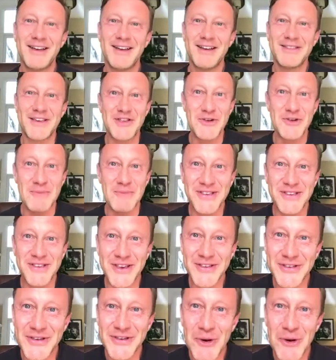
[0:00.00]
Did you miss
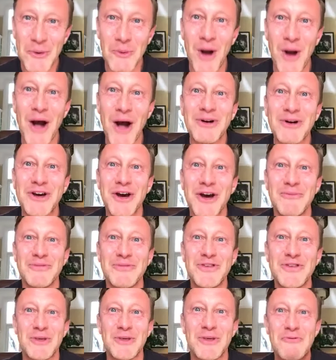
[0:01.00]
us? Welcome
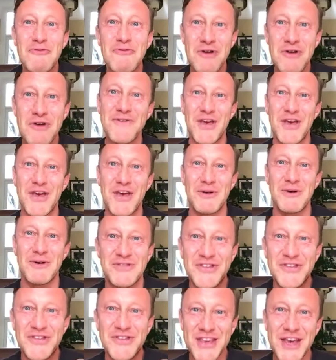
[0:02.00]
to the preview of
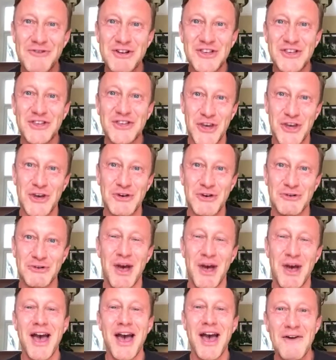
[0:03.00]
Series 2
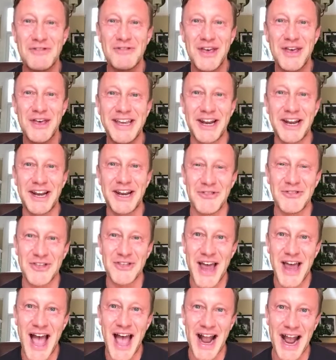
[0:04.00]
of the Hidden London
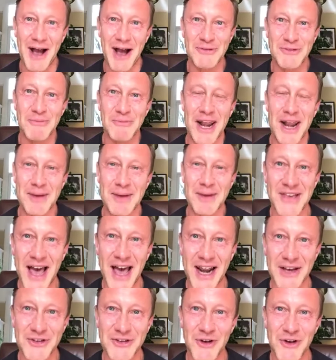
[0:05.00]
Hangouts. My name's
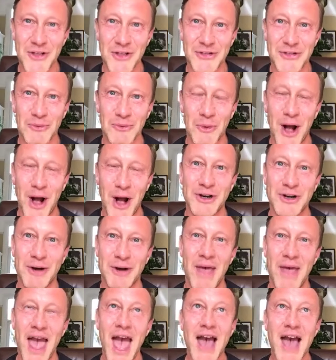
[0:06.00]
Alex Grundon, welcome.
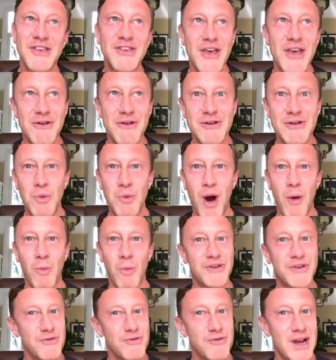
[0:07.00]
Series 1
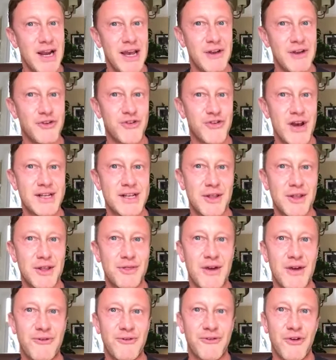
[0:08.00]
was a really interesting
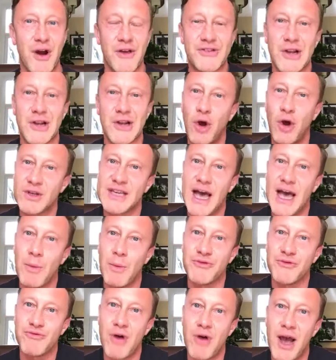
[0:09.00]
thing for us. Lockdown
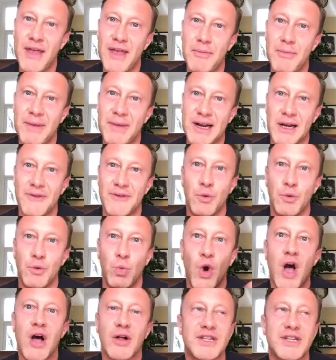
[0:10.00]
was right in the middle of the
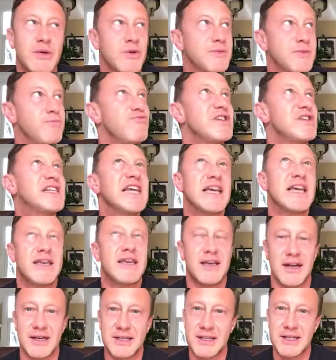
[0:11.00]
world. It was
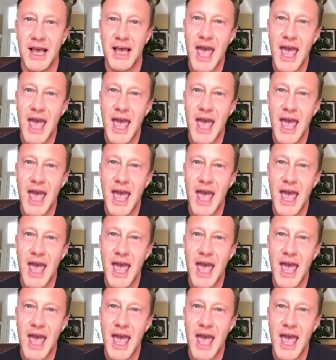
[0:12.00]
ridiculous.